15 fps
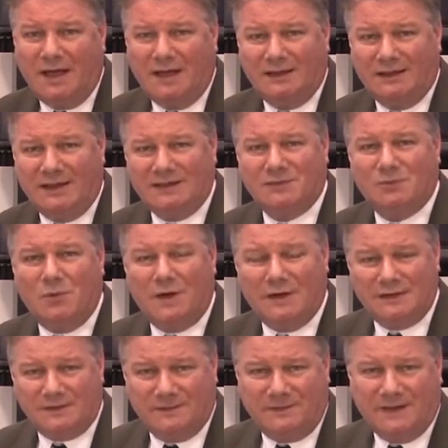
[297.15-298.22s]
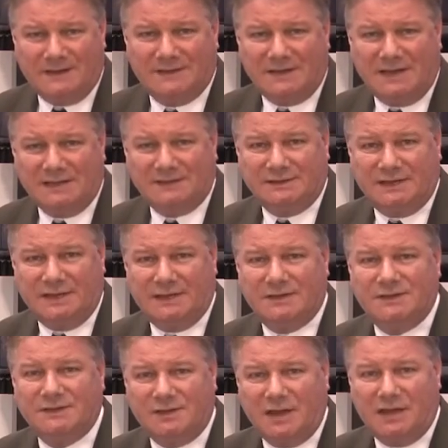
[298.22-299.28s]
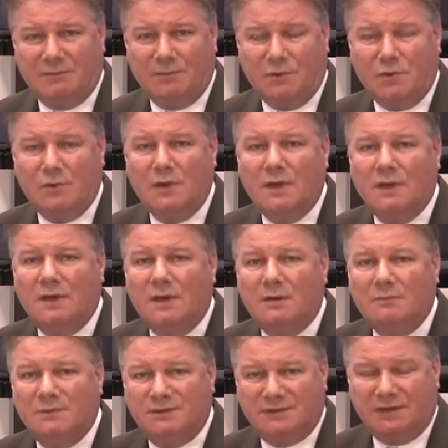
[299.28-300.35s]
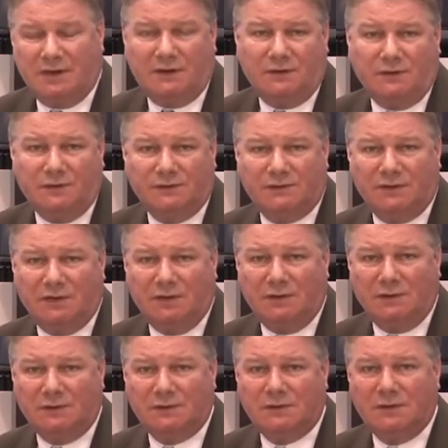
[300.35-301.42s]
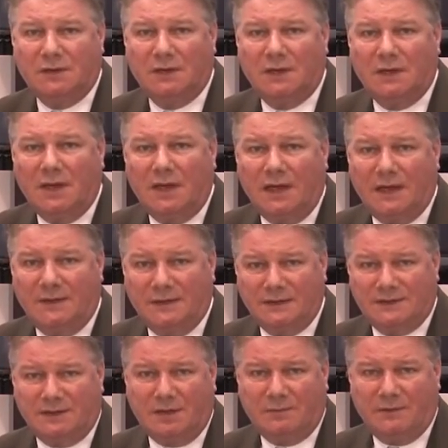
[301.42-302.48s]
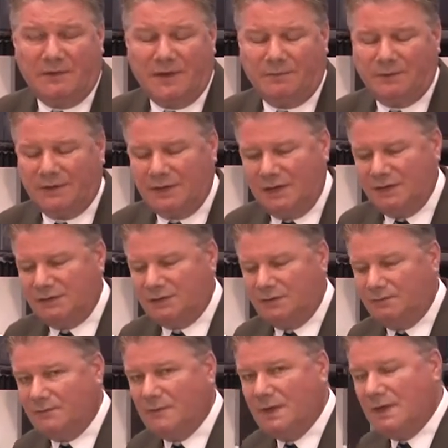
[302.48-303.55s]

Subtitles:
and that's why it's a fantastic, stable material to use in this type of application.